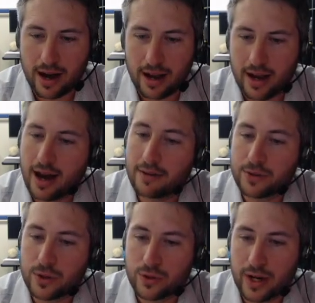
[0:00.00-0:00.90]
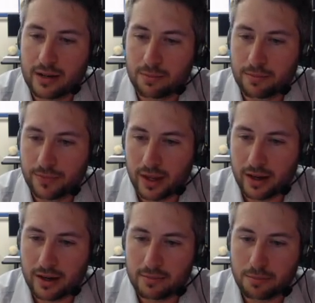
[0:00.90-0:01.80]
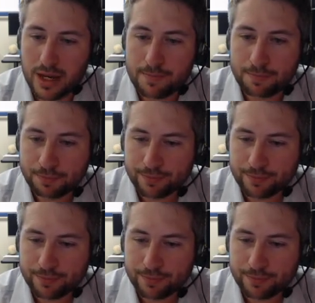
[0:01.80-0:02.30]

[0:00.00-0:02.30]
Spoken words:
half dose rate beam,